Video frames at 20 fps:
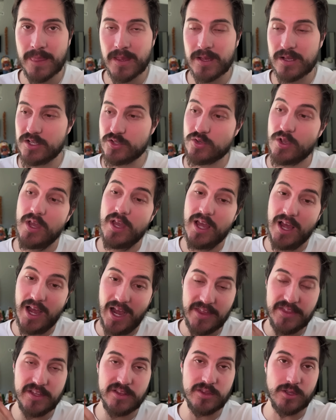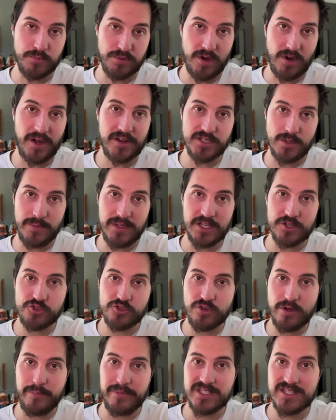Because I think their product's going to be
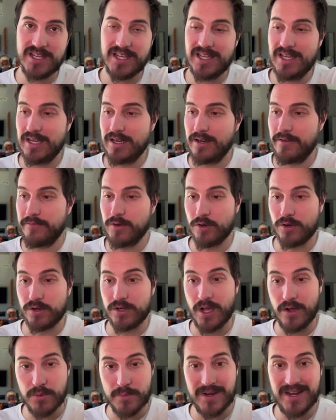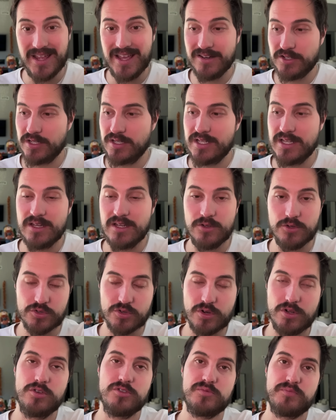extremely sticky. And if you're a government entity and you
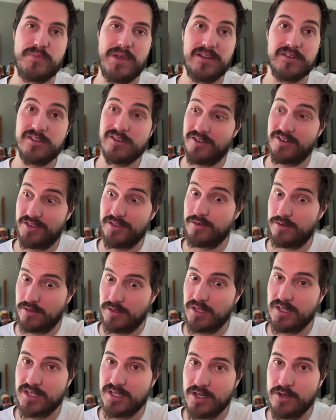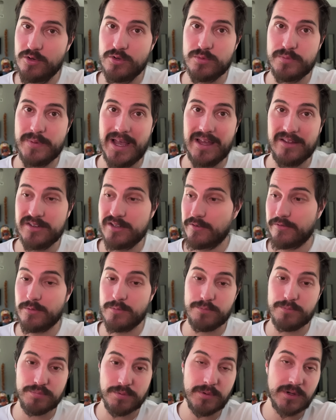start using Palantir, I think you're going to continue to use Palantir
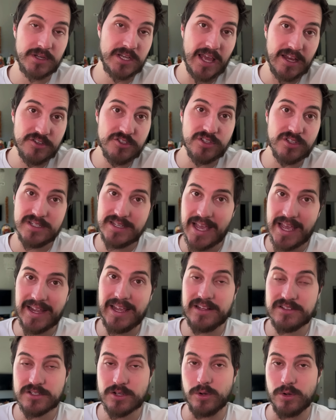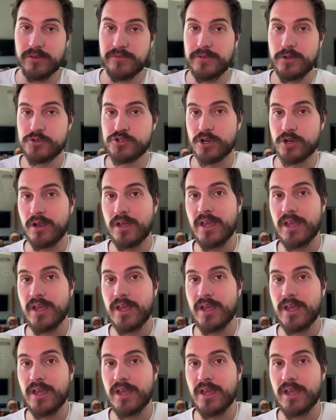for potentially decades to go in the future.